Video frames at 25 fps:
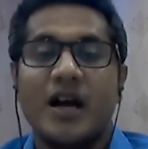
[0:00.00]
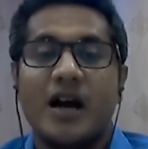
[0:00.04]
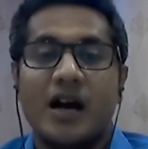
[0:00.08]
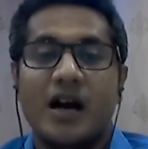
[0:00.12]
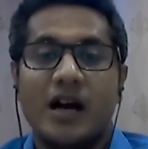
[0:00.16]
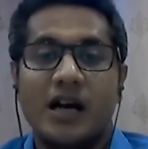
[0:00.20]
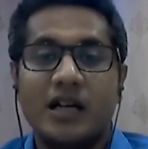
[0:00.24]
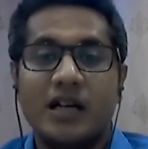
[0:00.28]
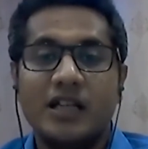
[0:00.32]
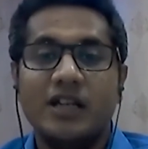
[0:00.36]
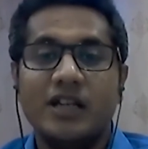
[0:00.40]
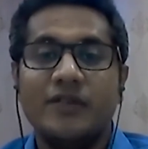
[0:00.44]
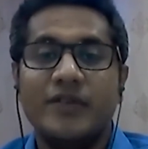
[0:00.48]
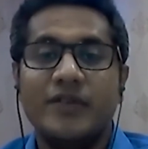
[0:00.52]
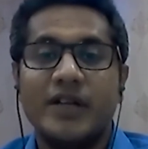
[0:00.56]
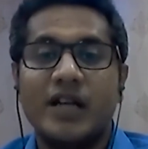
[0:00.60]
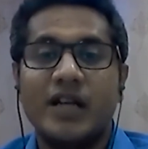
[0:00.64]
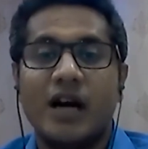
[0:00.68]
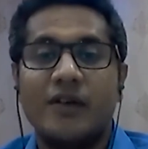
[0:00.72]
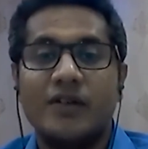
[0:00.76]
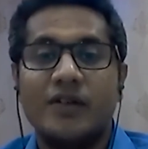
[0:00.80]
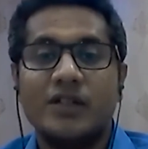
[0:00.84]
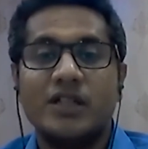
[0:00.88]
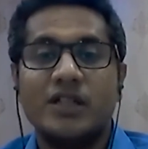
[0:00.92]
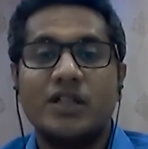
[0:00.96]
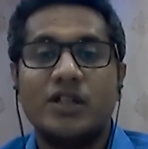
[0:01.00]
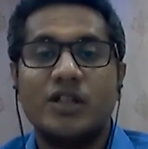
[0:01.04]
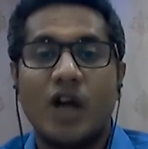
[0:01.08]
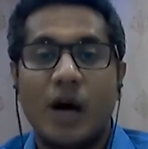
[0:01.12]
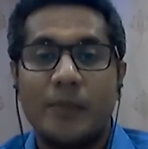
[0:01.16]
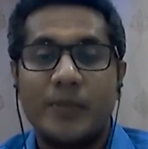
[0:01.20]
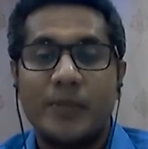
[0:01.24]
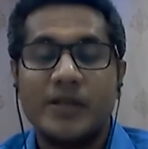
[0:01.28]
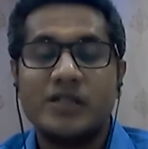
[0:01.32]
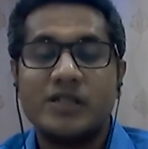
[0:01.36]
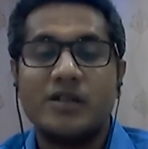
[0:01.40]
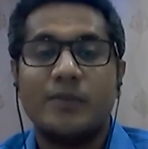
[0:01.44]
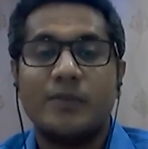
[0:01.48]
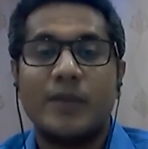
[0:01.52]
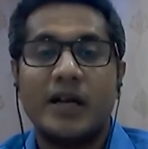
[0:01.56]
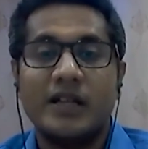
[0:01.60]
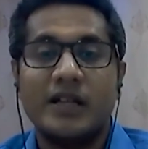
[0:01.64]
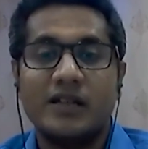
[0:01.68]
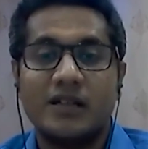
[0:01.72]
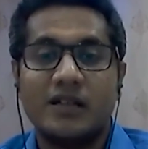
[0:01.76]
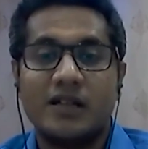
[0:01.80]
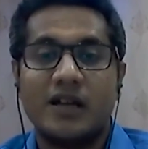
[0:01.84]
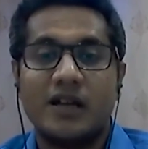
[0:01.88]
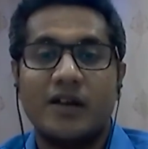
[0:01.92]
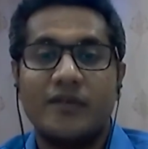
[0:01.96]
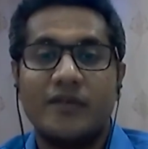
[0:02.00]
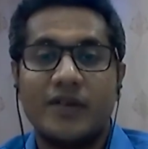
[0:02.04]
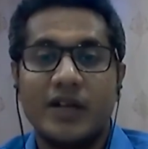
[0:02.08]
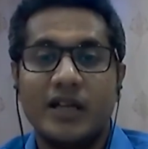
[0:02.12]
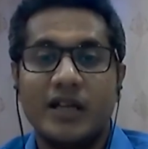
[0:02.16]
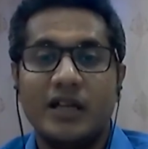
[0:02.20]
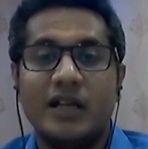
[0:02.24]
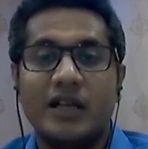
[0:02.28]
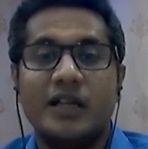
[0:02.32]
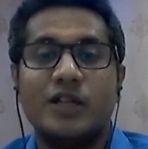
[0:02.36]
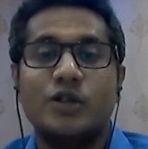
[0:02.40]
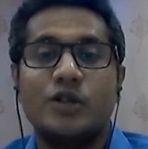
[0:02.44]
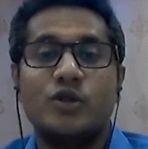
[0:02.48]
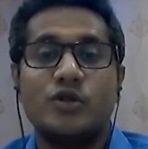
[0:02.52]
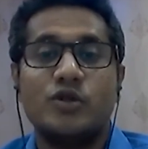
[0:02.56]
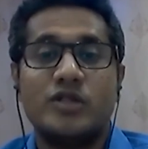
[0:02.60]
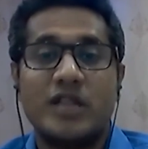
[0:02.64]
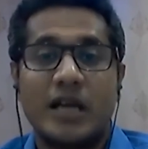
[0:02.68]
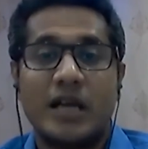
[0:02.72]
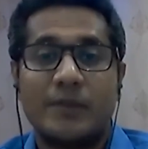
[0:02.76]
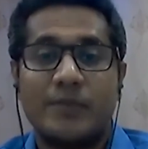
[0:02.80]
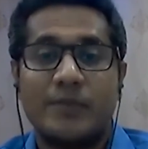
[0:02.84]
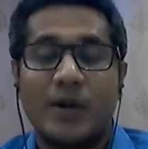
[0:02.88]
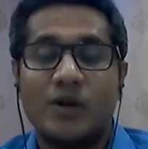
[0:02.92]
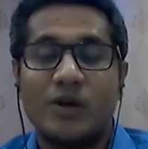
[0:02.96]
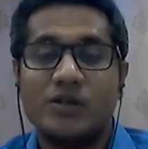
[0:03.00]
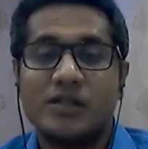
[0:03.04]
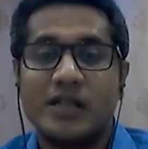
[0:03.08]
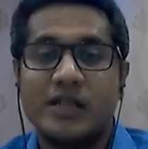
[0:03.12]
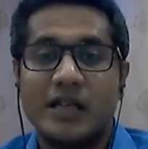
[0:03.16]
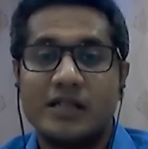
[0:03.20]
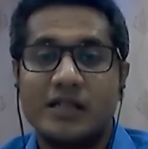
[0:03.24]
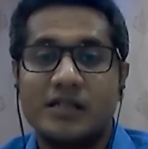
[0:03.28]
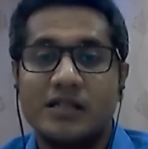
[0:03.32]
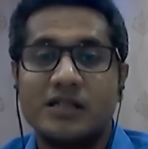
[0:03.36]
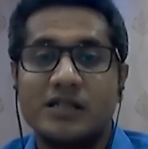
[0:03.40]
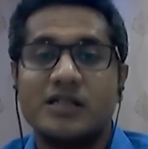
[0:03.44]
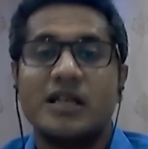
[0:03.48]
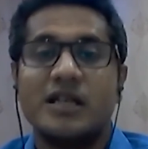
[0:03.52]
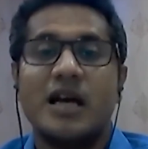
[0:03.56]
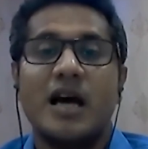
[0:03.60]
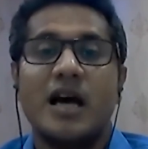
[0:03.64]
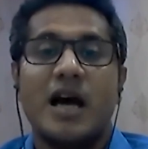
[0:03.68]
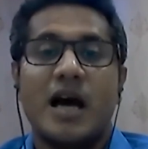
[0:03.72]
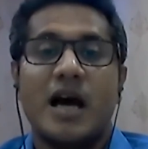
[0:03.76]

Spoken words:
Earlier, we covered the topics of money recovery related to check bounce cases,